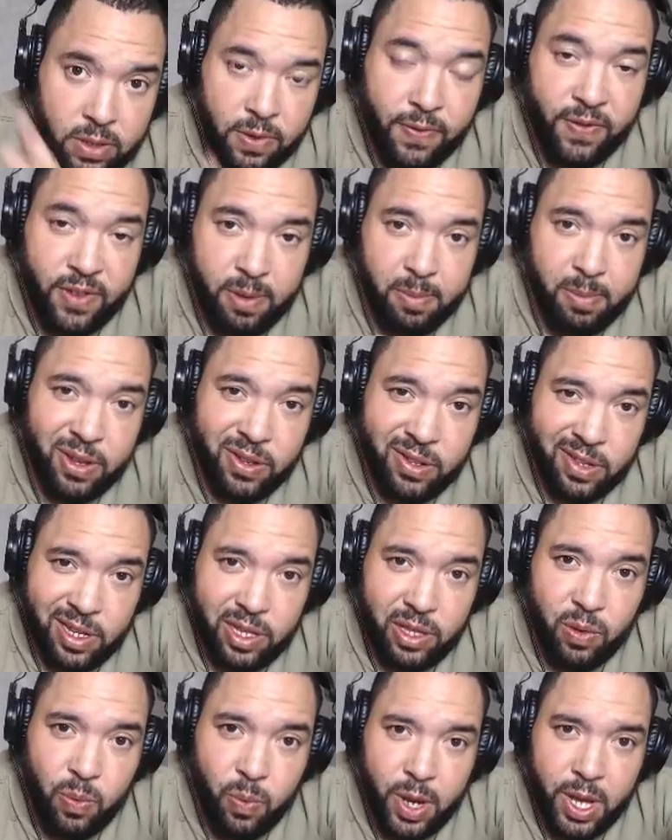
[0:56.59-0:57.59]
So females
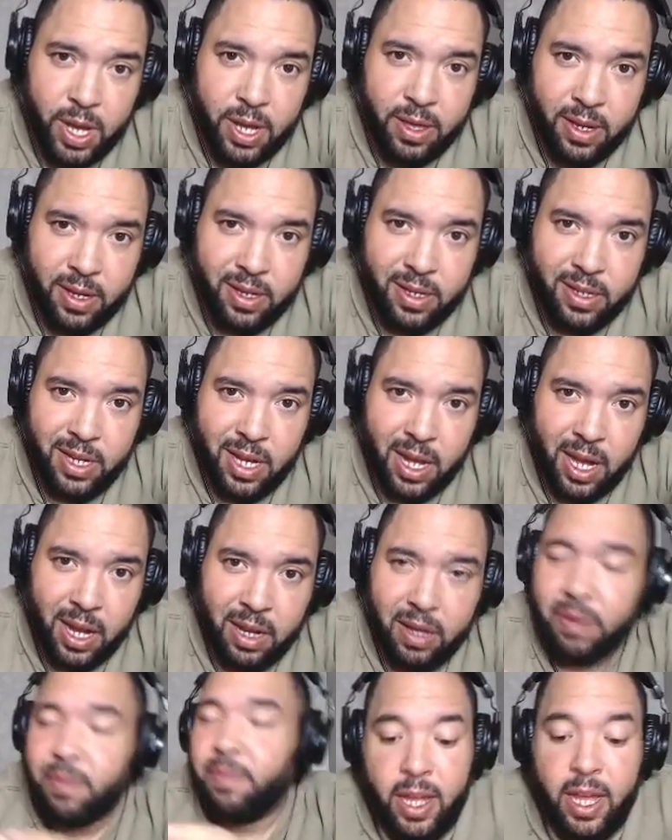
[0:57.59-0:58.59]
lead the way in this attack.